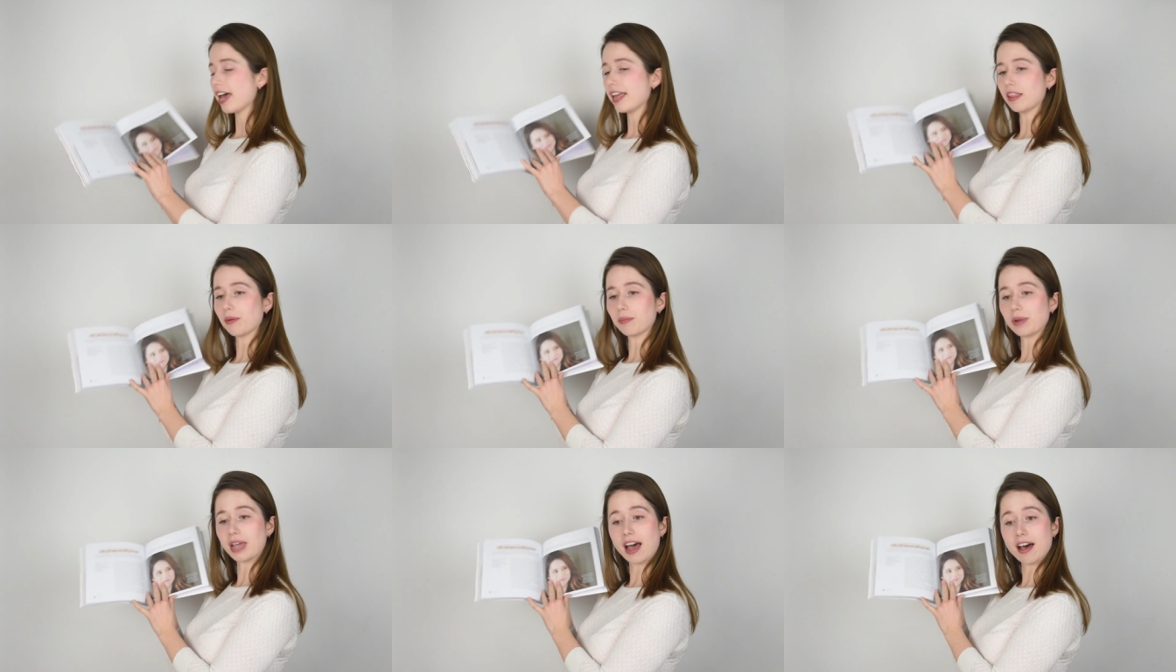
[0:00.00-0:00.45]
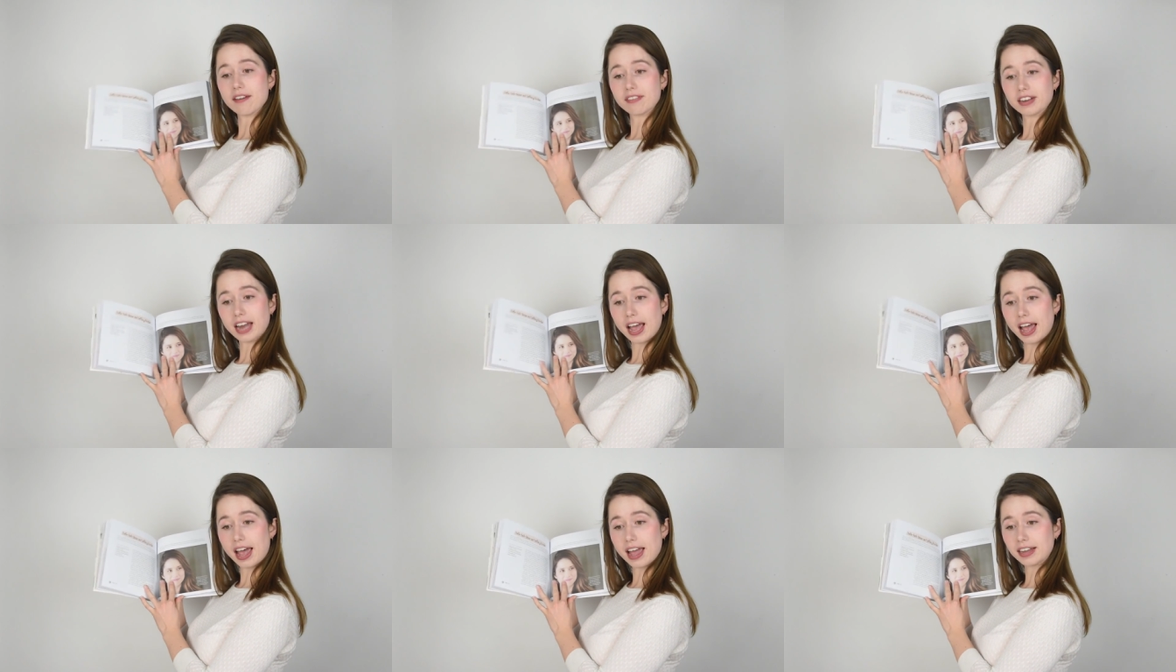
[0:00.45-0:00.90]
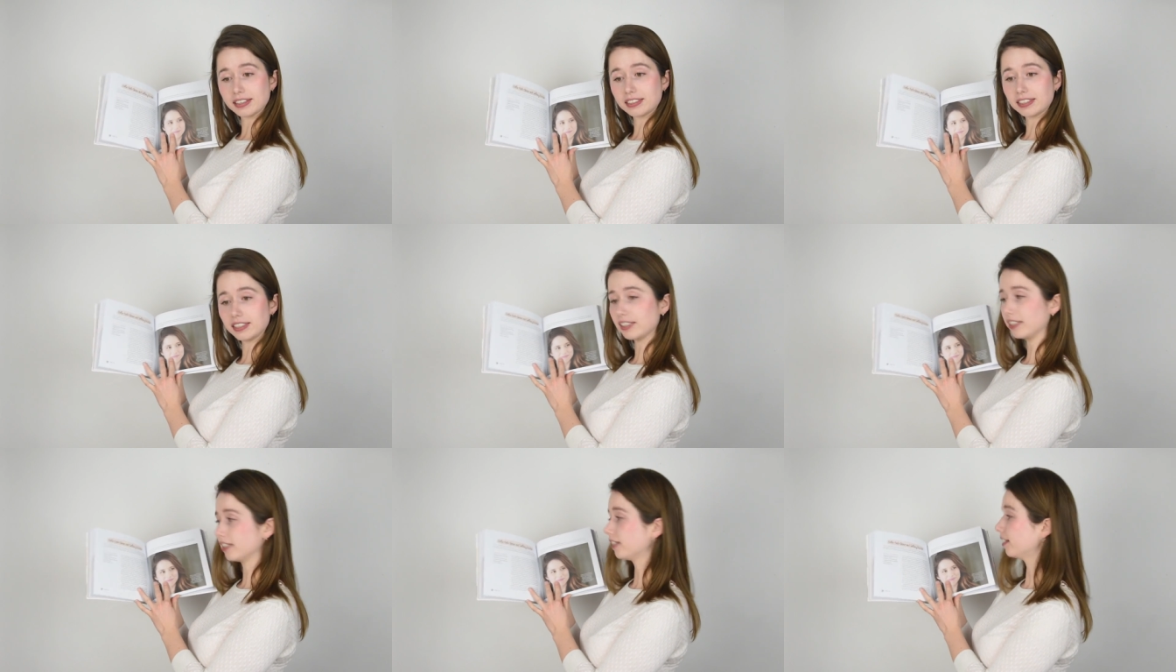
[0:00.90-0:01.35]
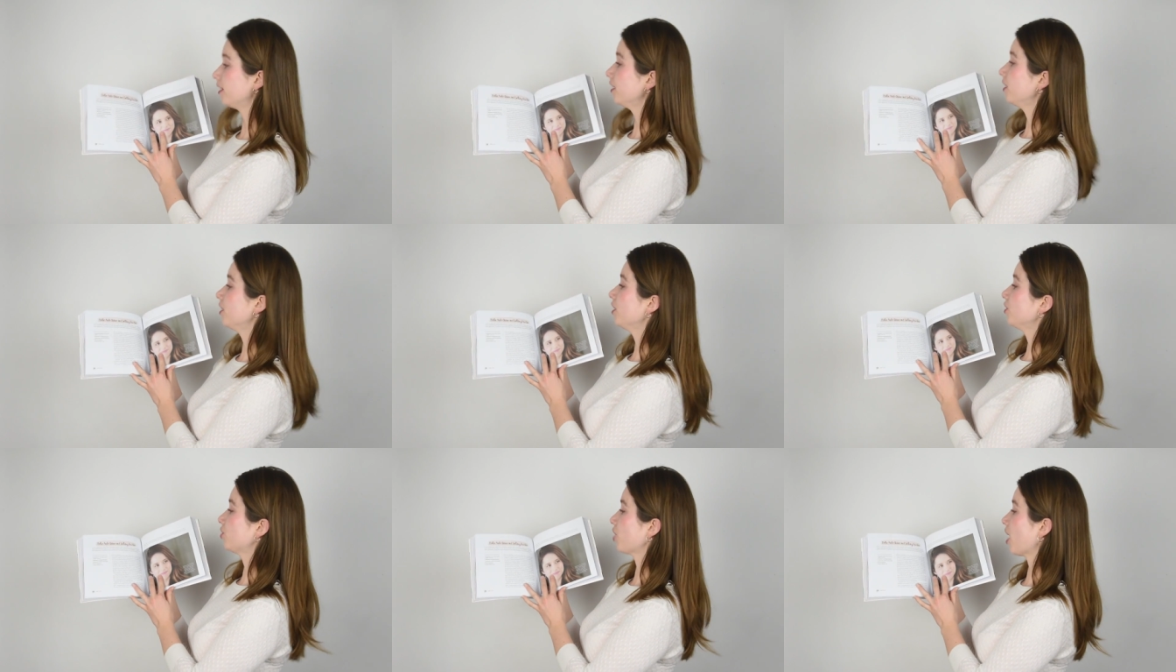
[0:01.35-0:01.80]
And then we have an
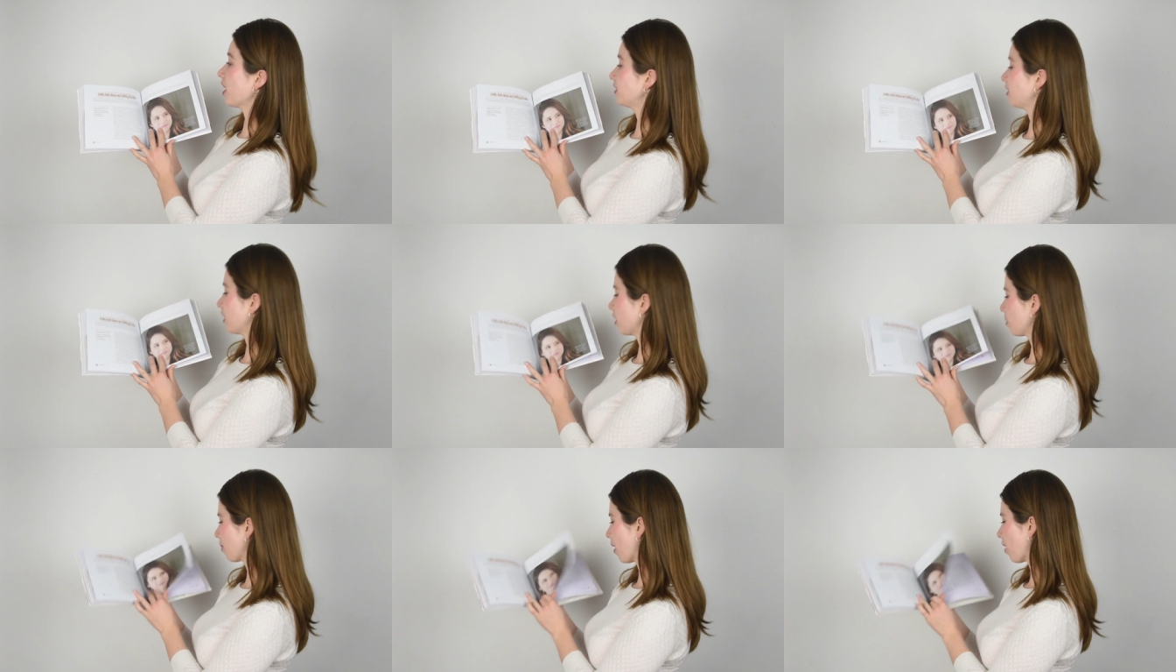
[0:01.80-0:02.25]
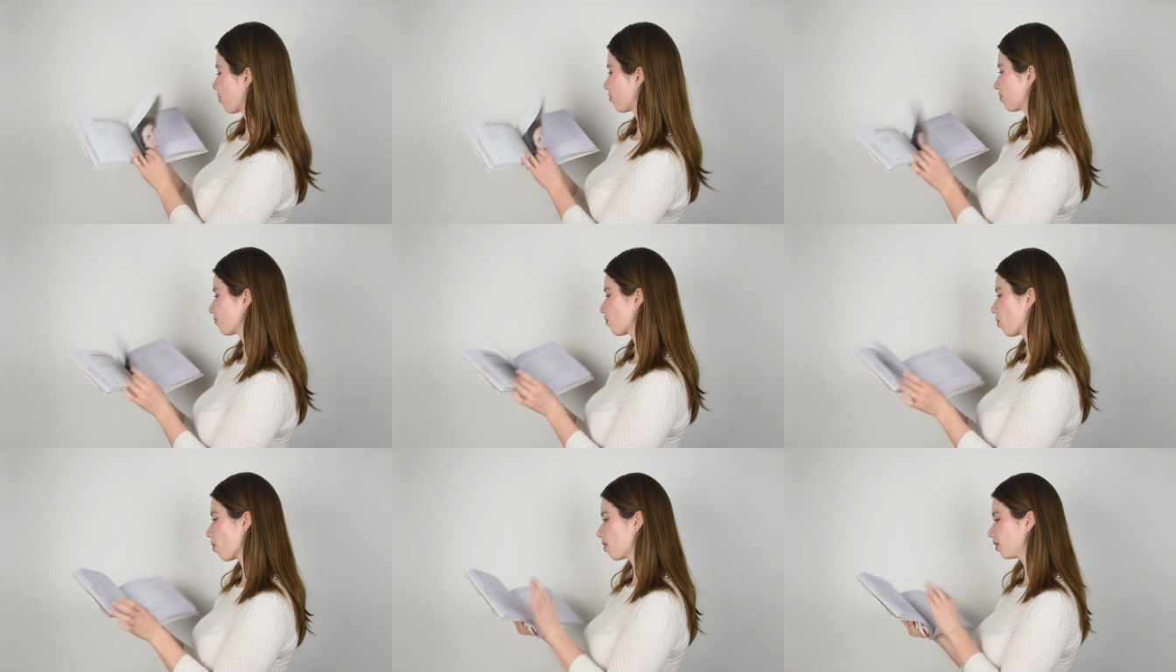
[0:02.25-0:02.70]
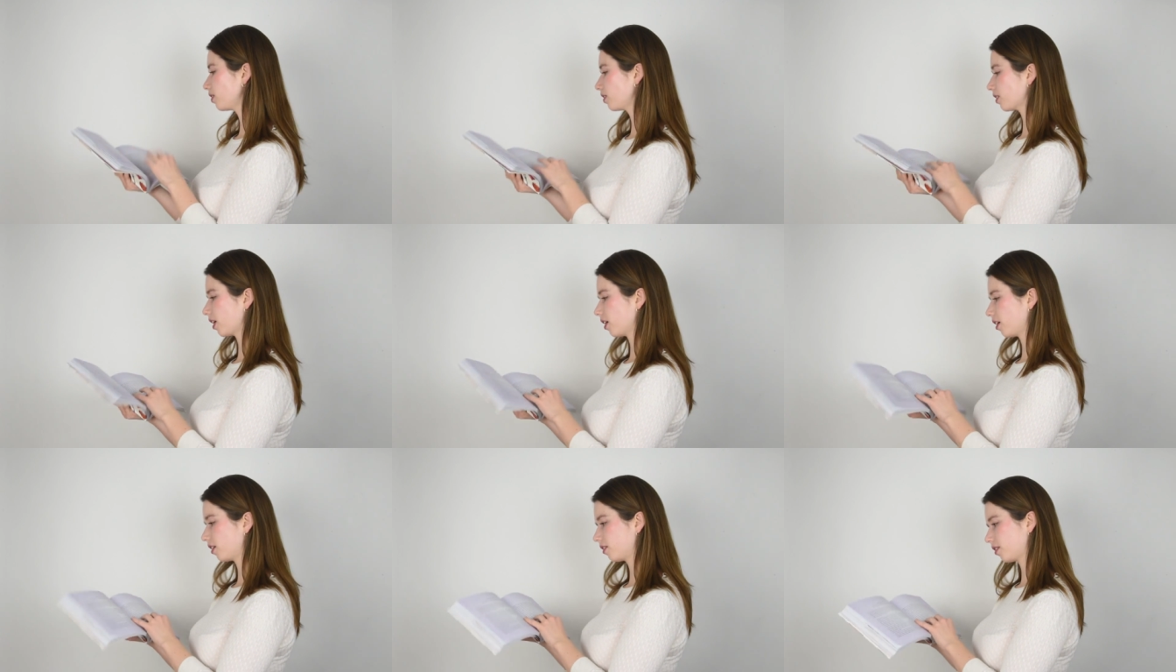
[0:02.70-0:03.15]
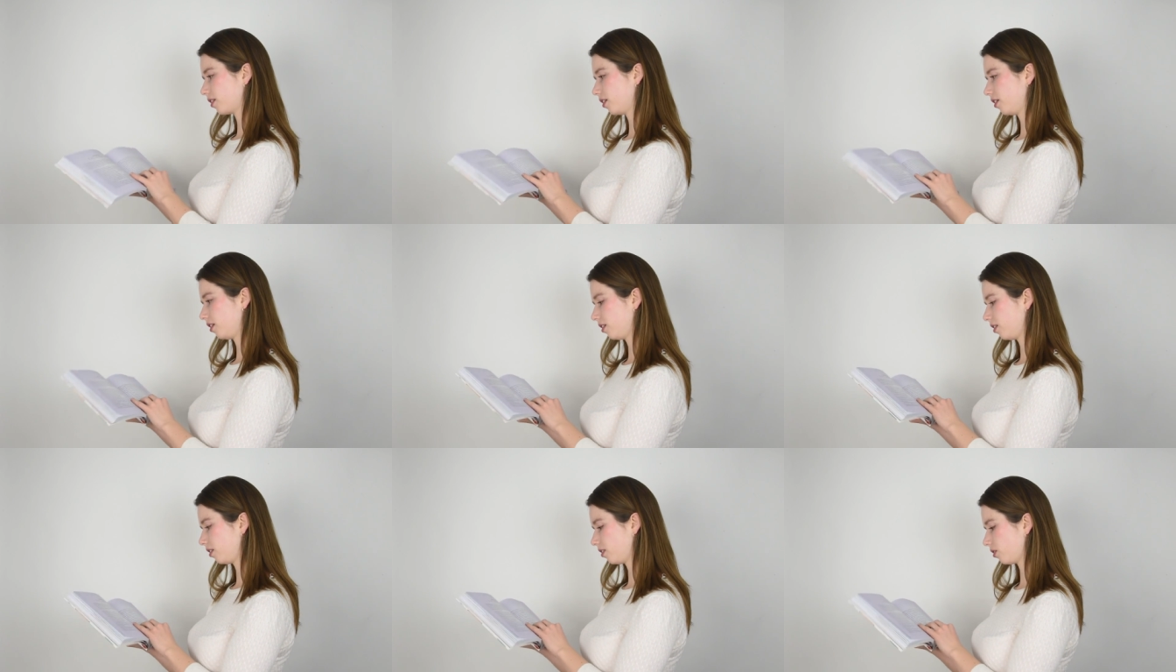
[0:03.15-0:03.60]
anti-shine setting powder, of course,
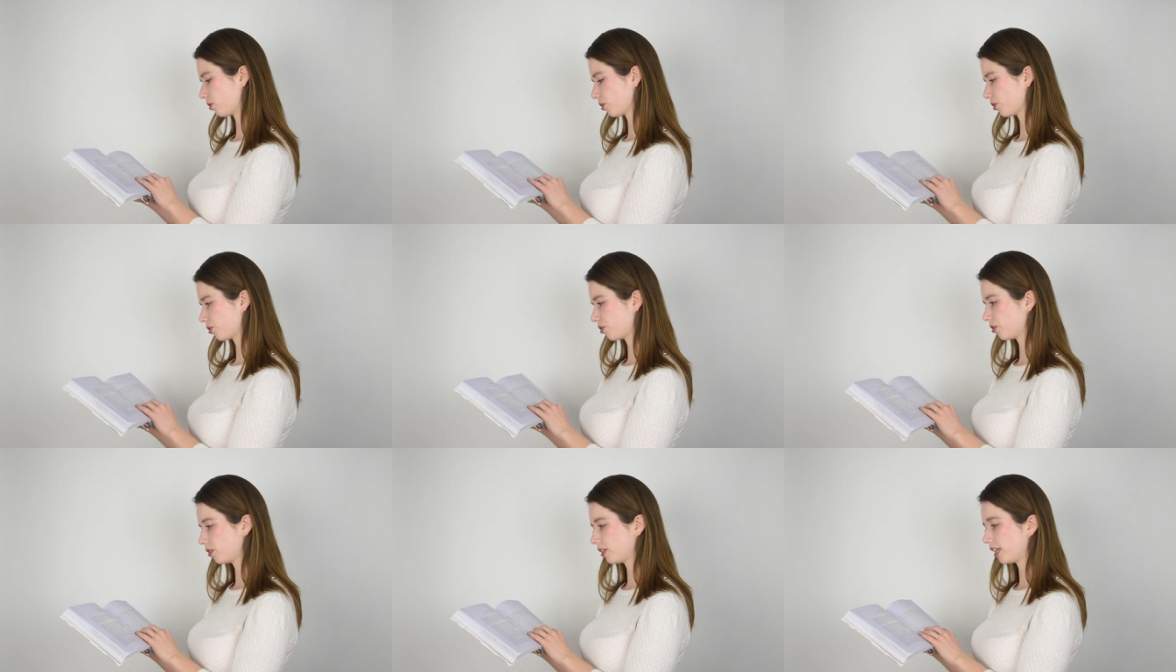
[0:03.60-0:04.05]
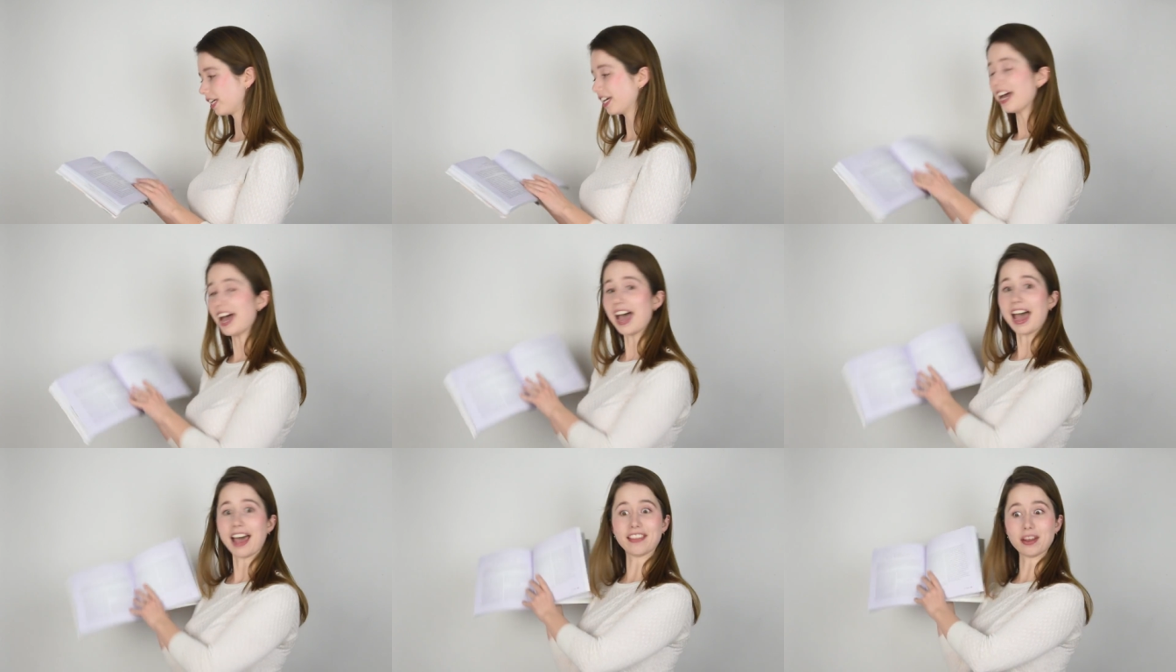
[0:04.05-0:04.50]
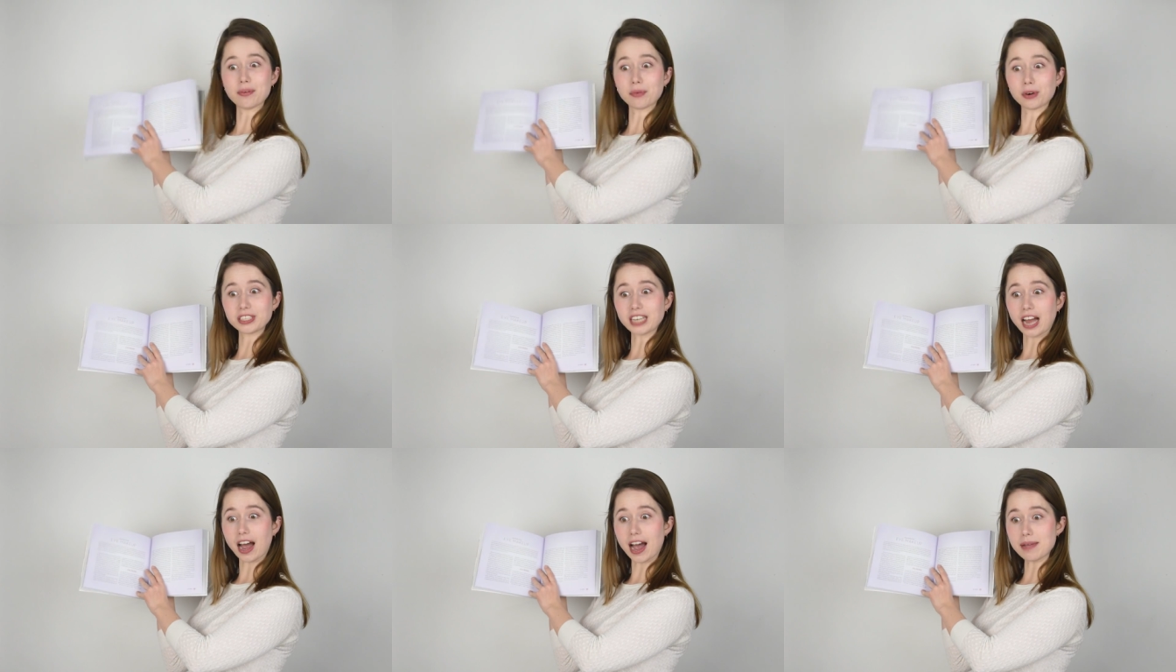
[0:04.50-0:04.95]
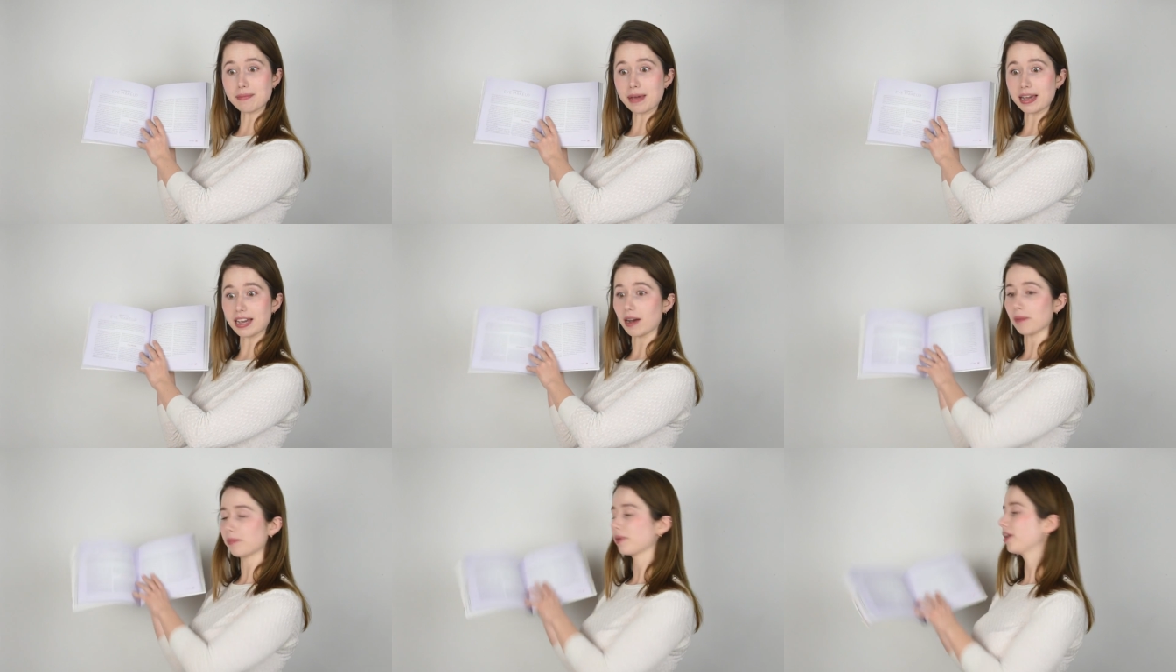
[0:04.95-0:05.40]
and yours truly. And then we're into eye
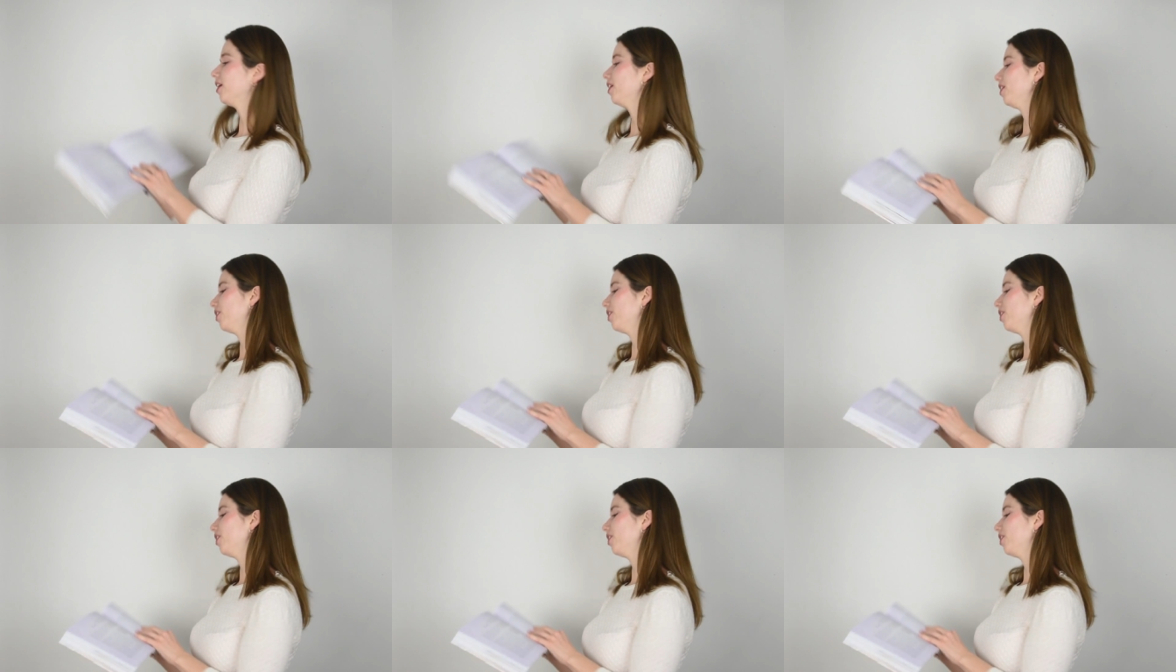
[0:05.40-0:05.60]
makeup.